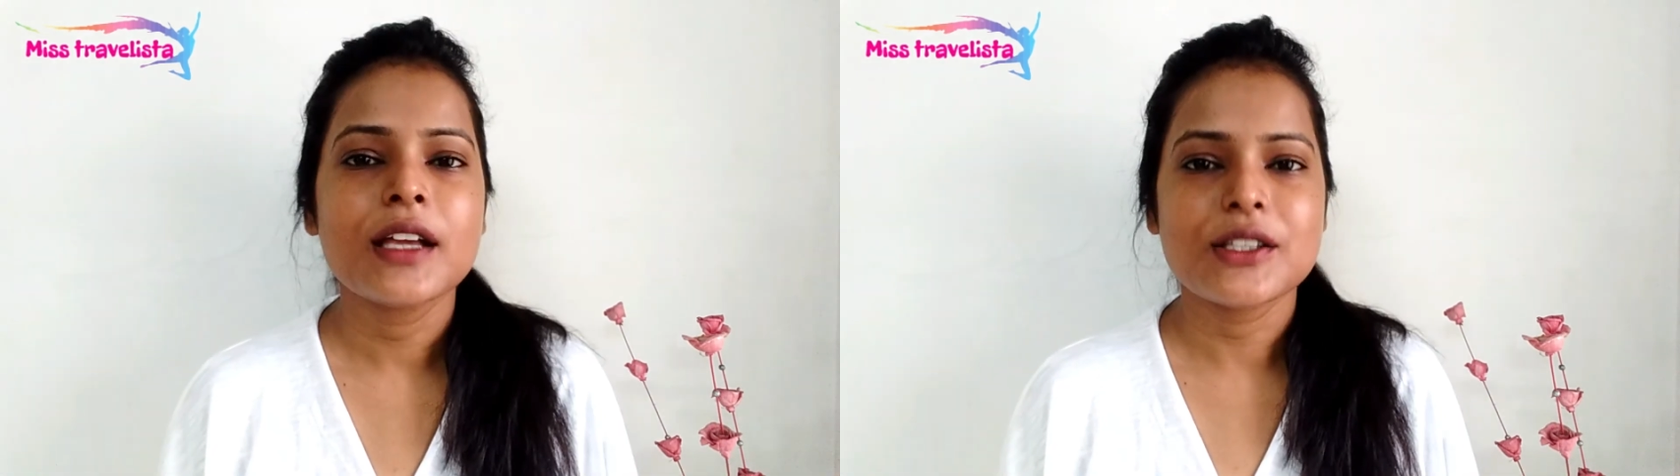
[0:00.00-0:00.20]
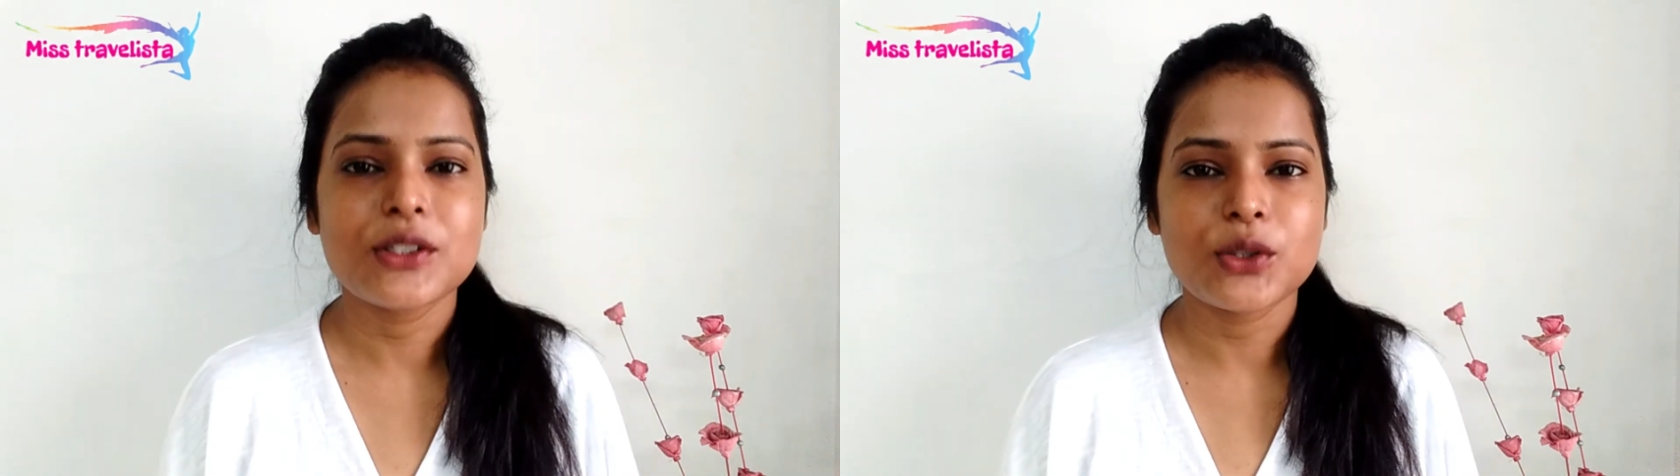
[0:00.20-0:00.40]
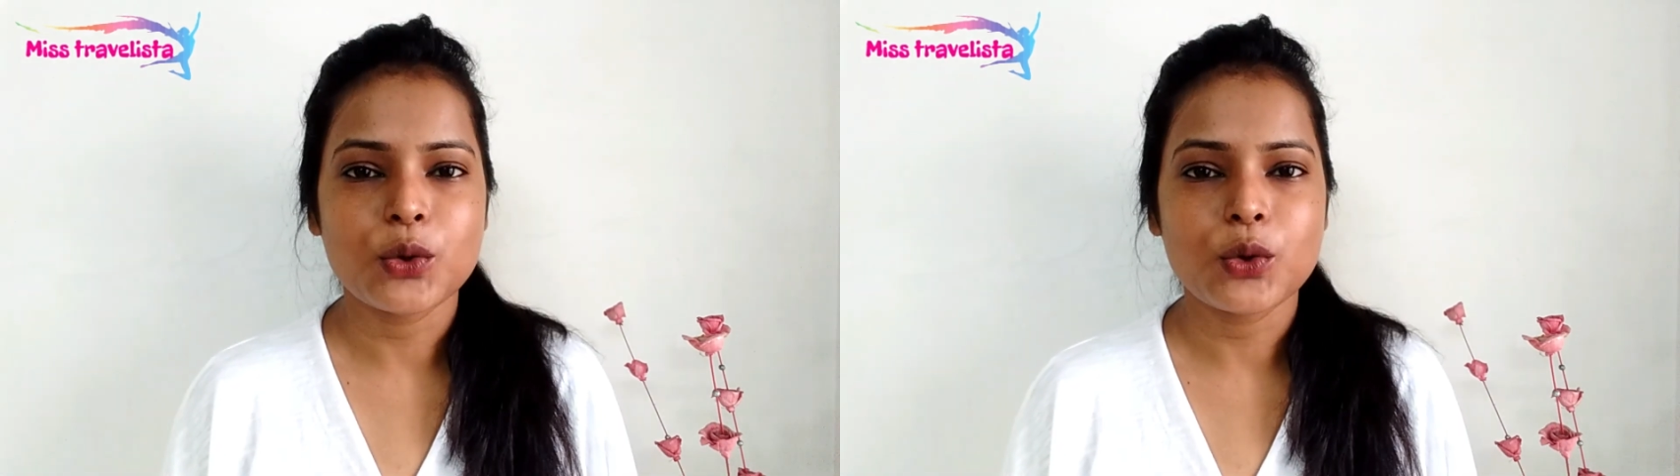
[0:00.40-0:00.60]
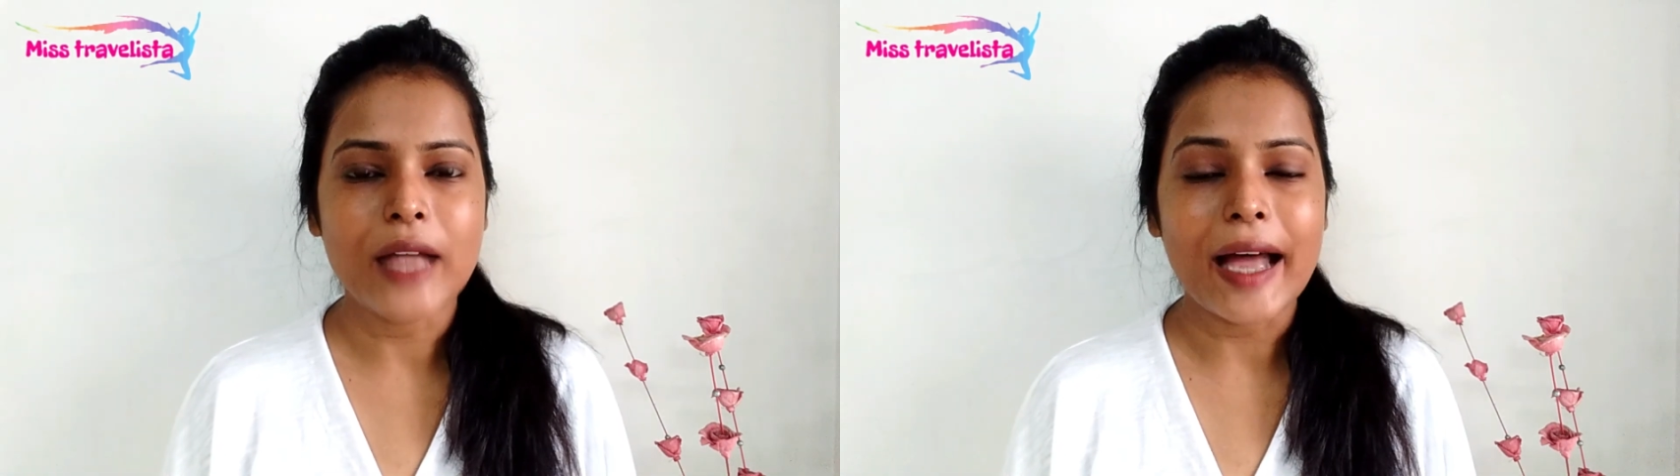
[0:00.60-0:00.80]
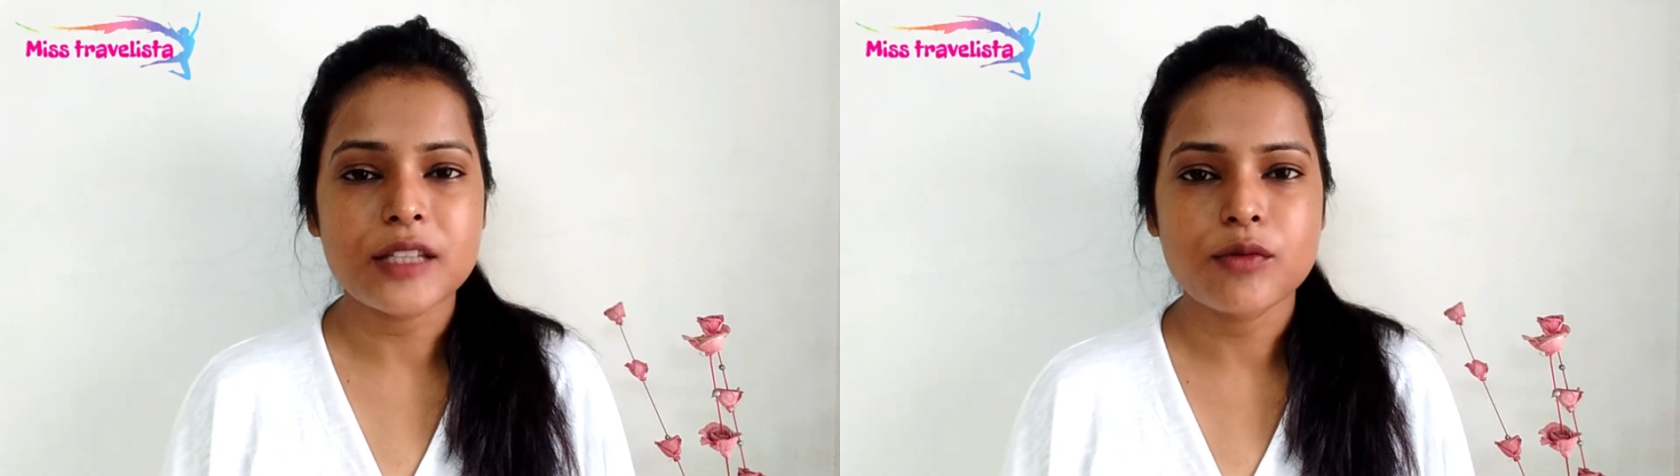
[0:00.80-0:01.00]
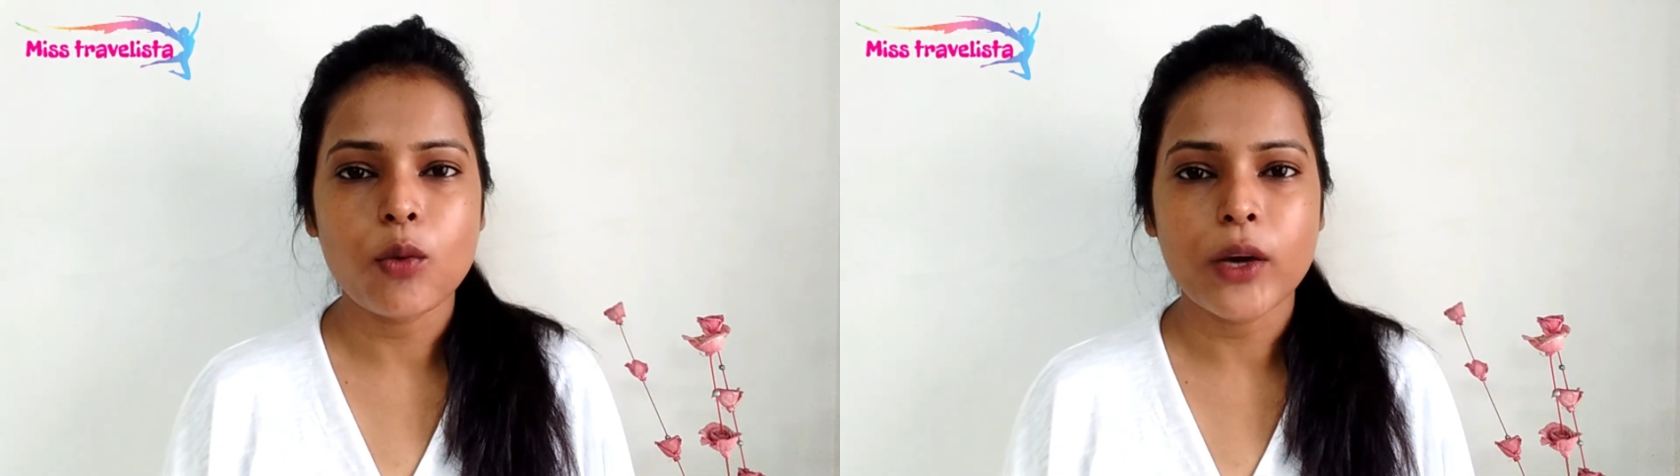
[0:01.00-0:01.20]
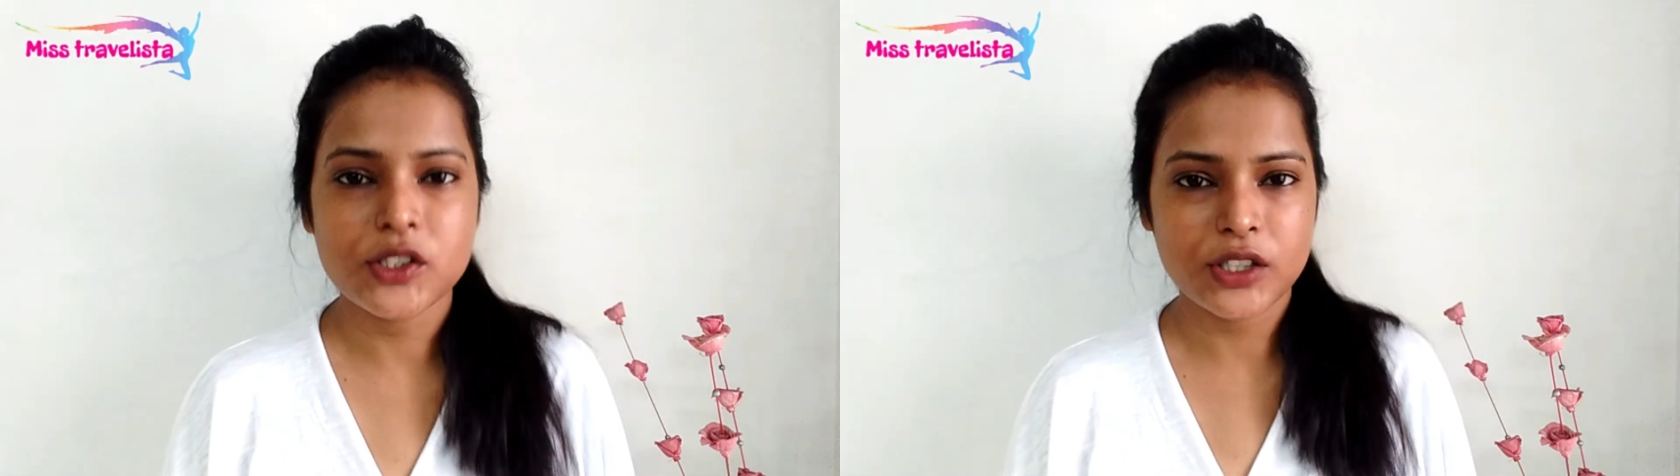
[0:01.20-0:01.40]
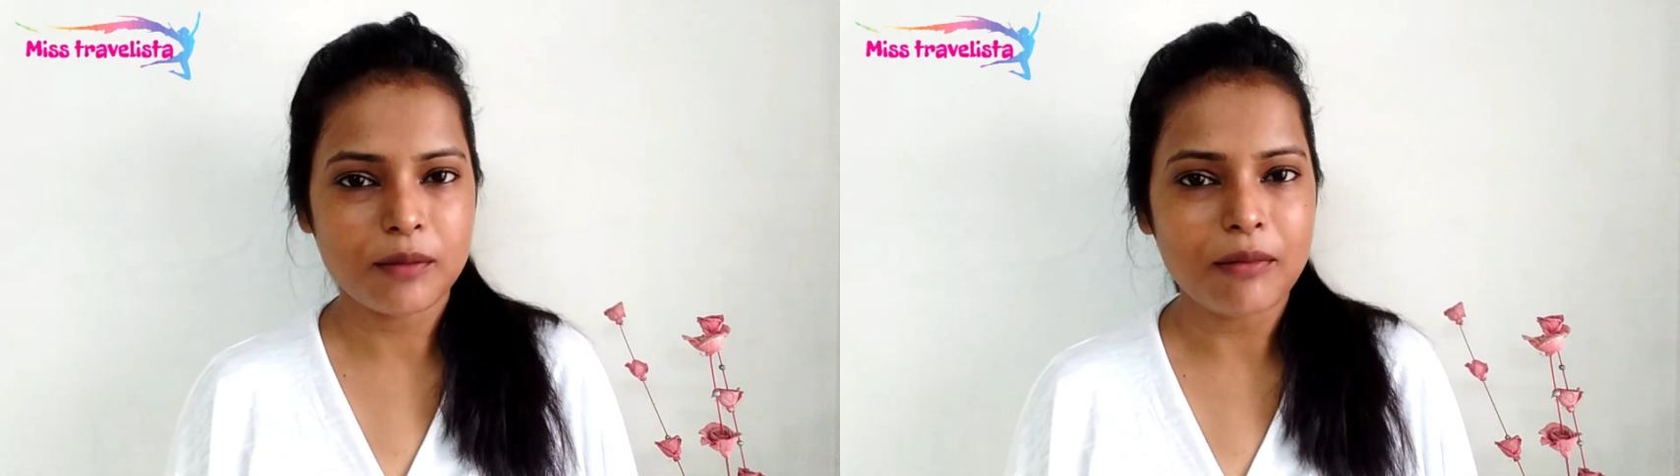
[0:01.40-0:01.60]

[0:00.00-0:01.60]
So thanks for watching.